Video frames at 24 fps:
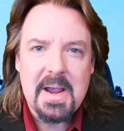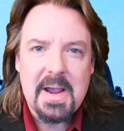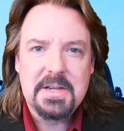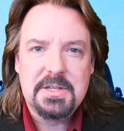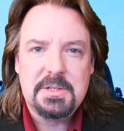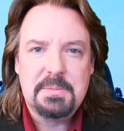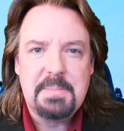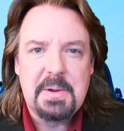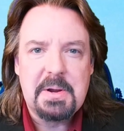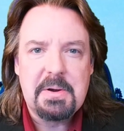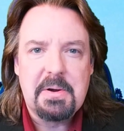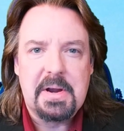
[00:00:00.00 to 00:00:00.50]

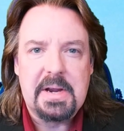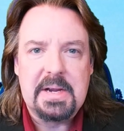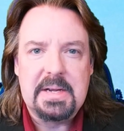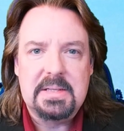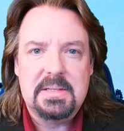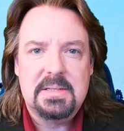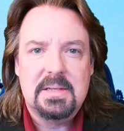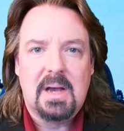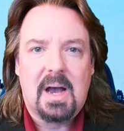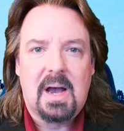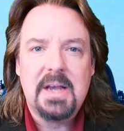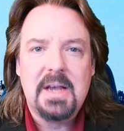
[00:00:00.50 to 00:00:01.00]

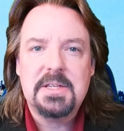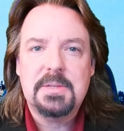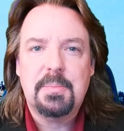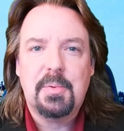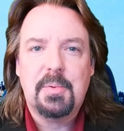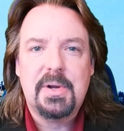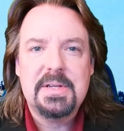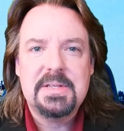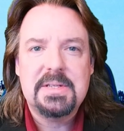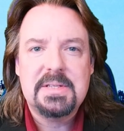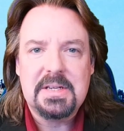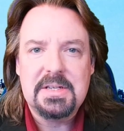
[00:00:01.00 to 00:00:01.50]
experience,
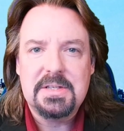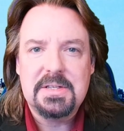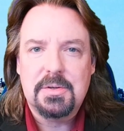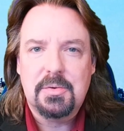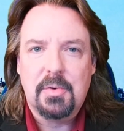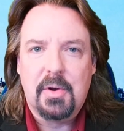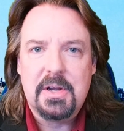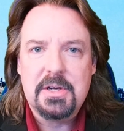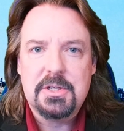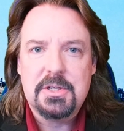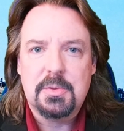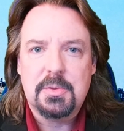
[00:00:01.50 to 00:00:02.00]
iSpring's
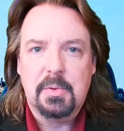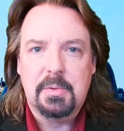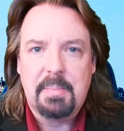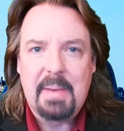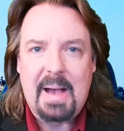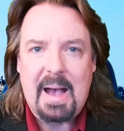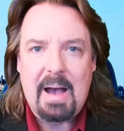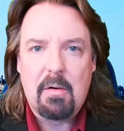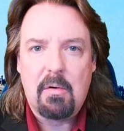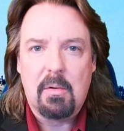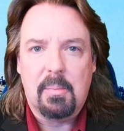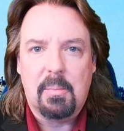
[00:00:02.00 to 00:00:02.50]
integration with
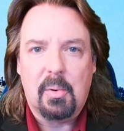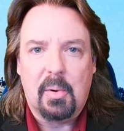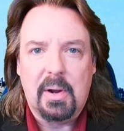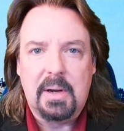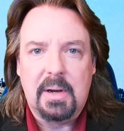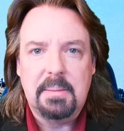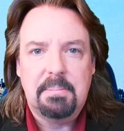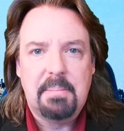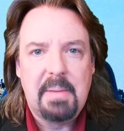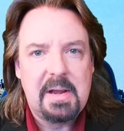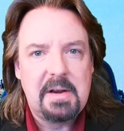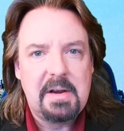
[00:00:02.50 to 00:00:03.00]

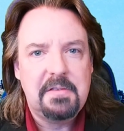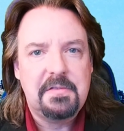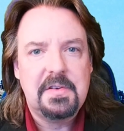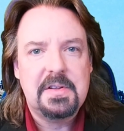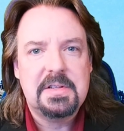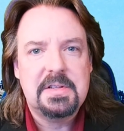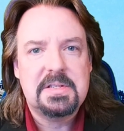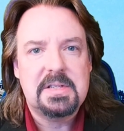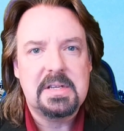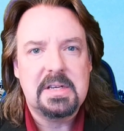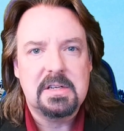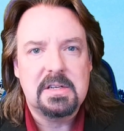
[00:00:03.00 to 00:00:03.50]
PowerPoint
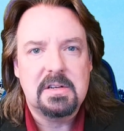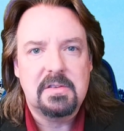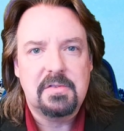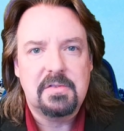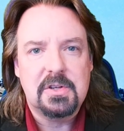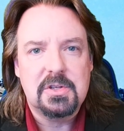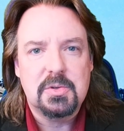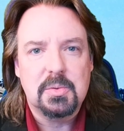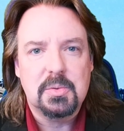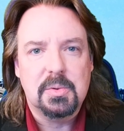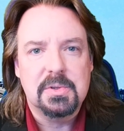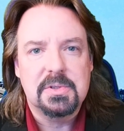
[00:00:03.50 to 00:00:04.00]
benefits the
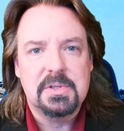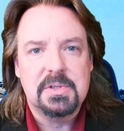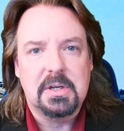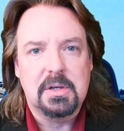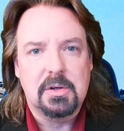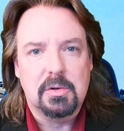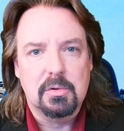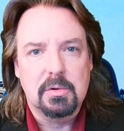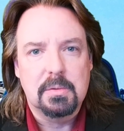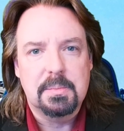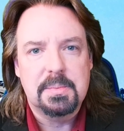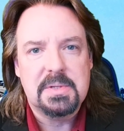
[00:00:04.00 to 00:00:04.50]
individuals and
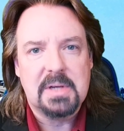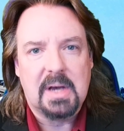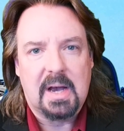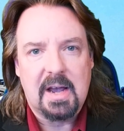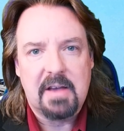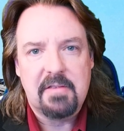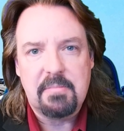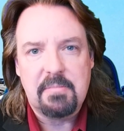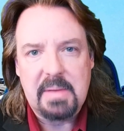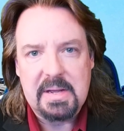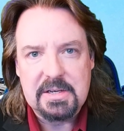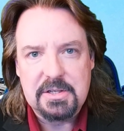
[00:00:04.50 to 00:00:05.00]
groups
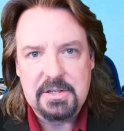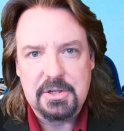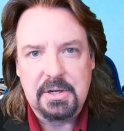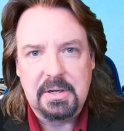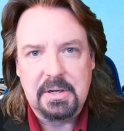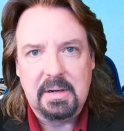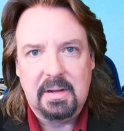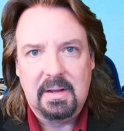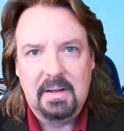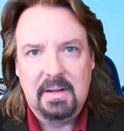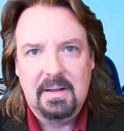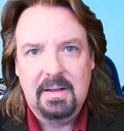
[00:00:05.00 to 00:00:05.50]
I've
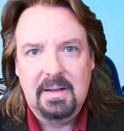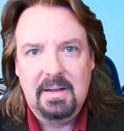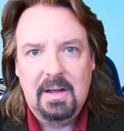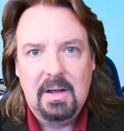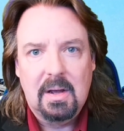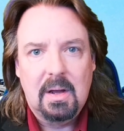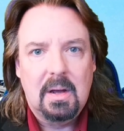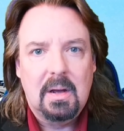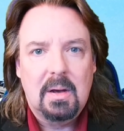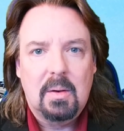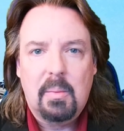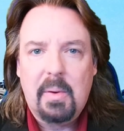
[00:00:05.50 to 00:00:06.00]
mentioned.
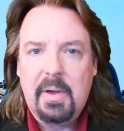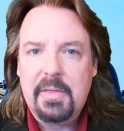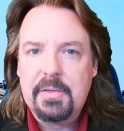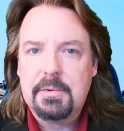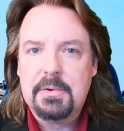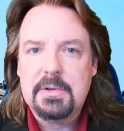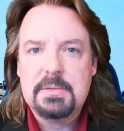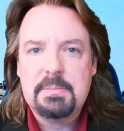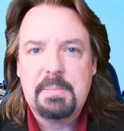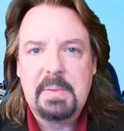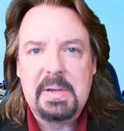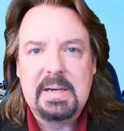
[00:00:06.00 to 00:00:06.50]
Whether
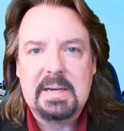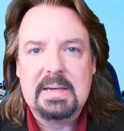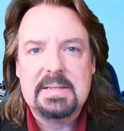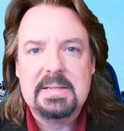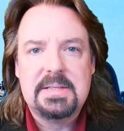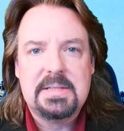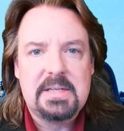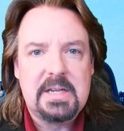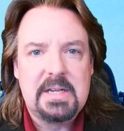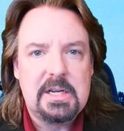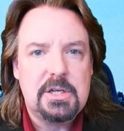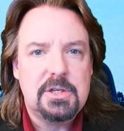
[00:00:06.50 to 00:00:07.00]
it's because
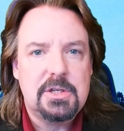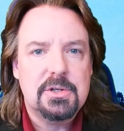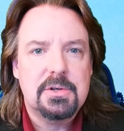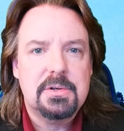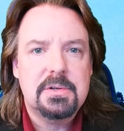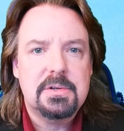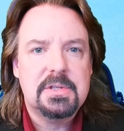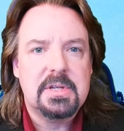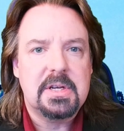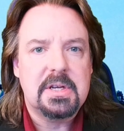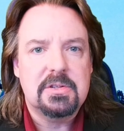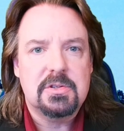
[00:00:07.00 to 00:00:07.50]

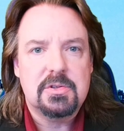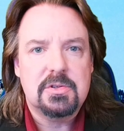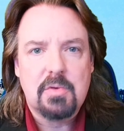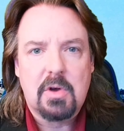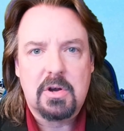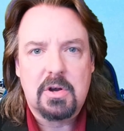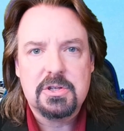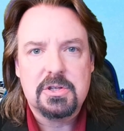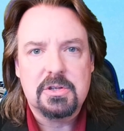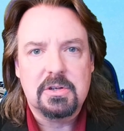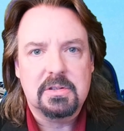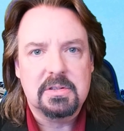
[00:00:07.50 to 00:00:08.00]
teachers,
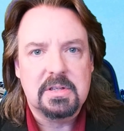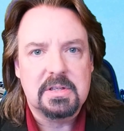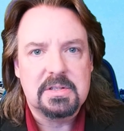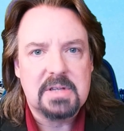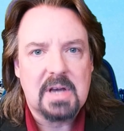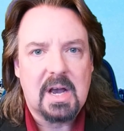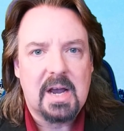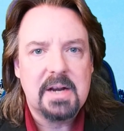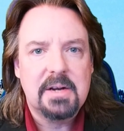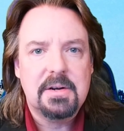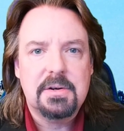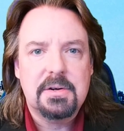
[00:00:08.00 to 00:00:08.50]
instructional
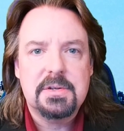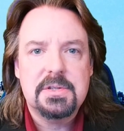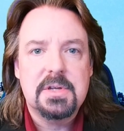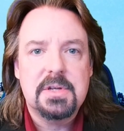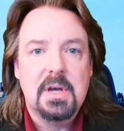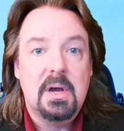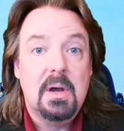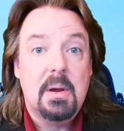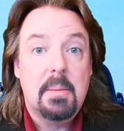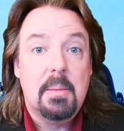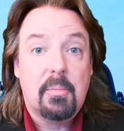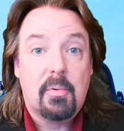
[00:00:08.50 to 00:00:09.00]
designers,
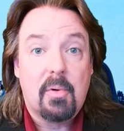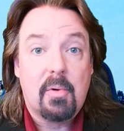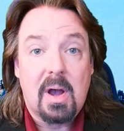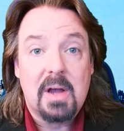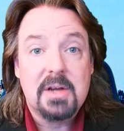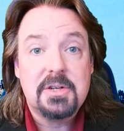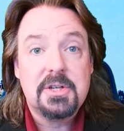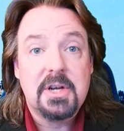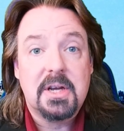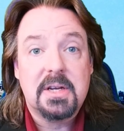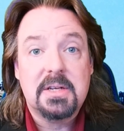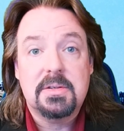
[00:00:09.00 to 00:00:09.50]

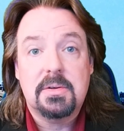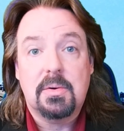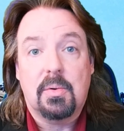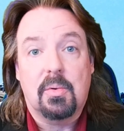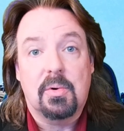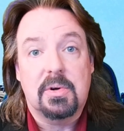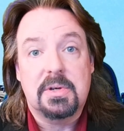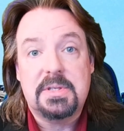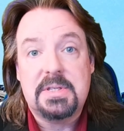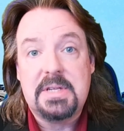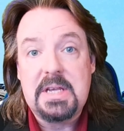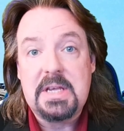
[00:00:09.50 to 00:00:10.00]
project
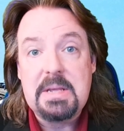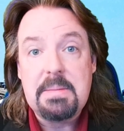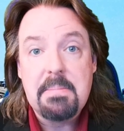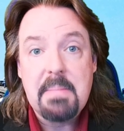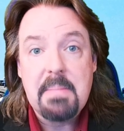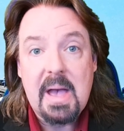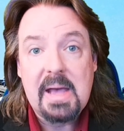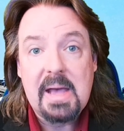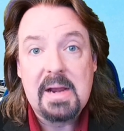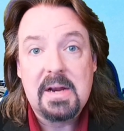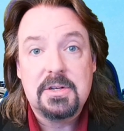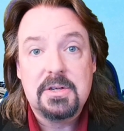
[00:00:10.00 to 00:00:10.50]
or team
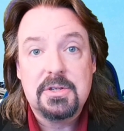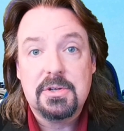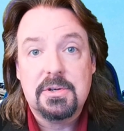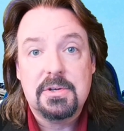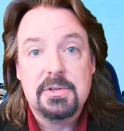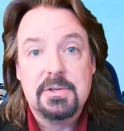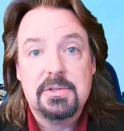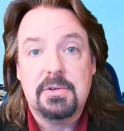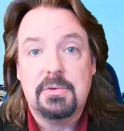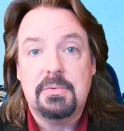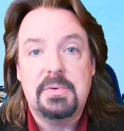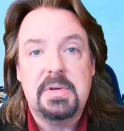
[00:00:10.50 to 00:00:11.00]

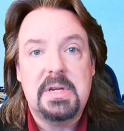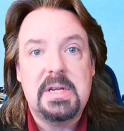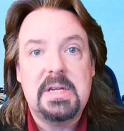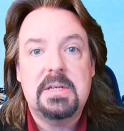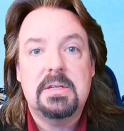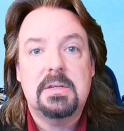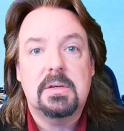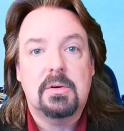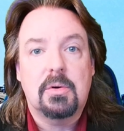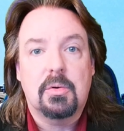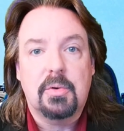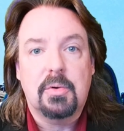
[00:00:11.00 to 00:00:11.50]
managers who need
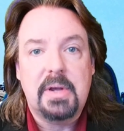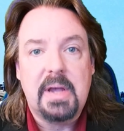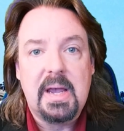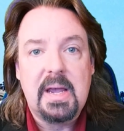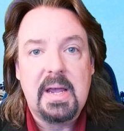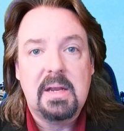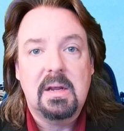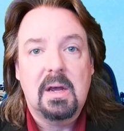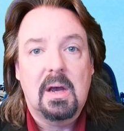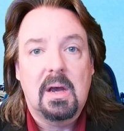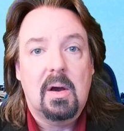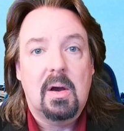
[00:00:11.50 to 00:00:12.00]
to
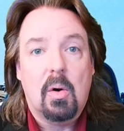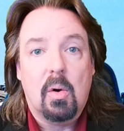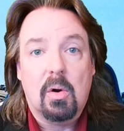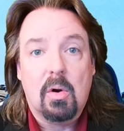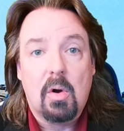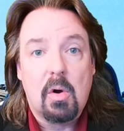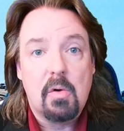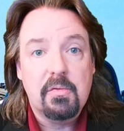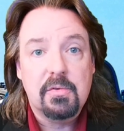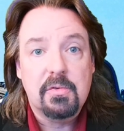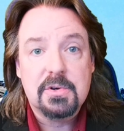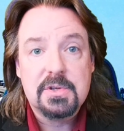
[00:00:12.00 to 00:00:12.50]
create or
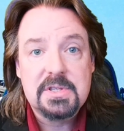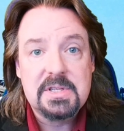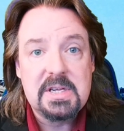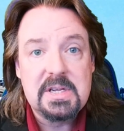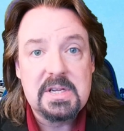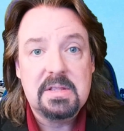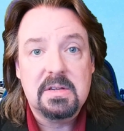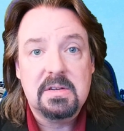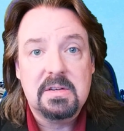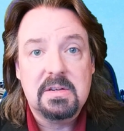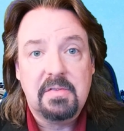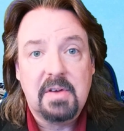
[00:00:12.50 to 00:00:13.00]
oversee
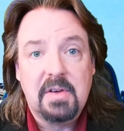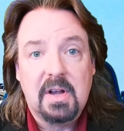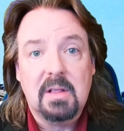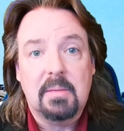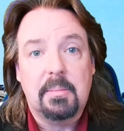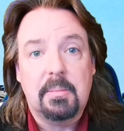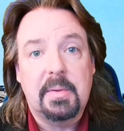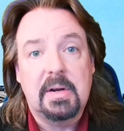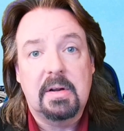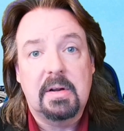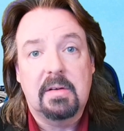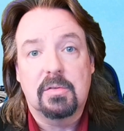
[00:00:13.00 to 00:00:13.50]
the
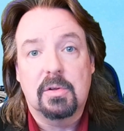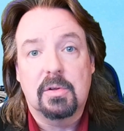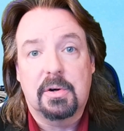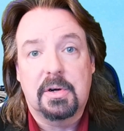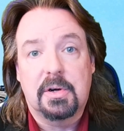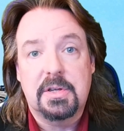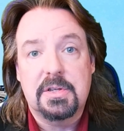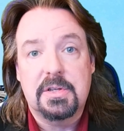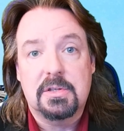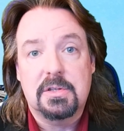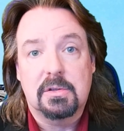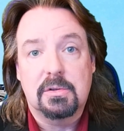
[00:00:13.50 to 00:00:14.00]
development of
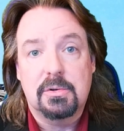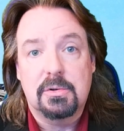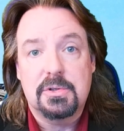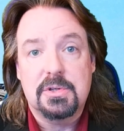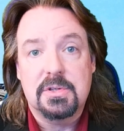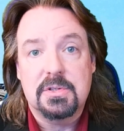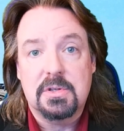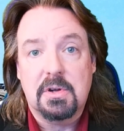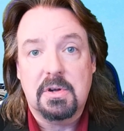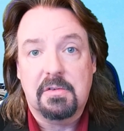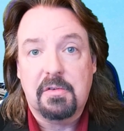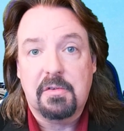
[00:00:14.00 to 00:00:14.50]
learning
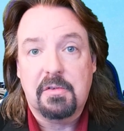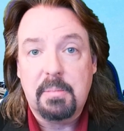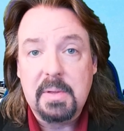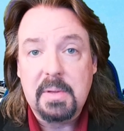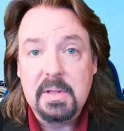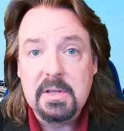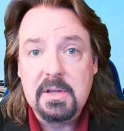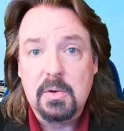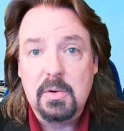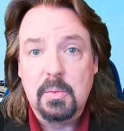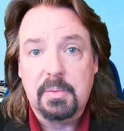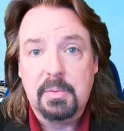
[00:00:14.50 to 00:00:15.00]
solutions are
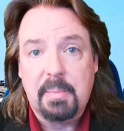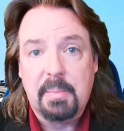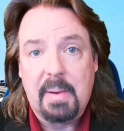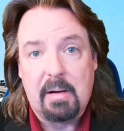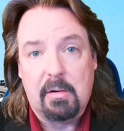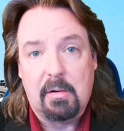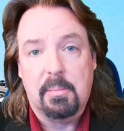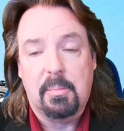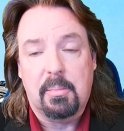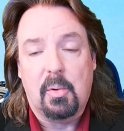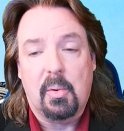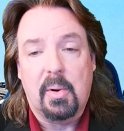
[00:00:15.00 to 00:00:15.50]
familiar with
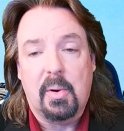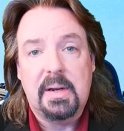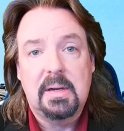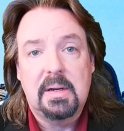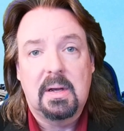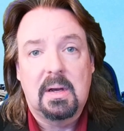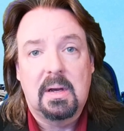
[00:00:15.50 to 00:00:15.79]
PowerPoint,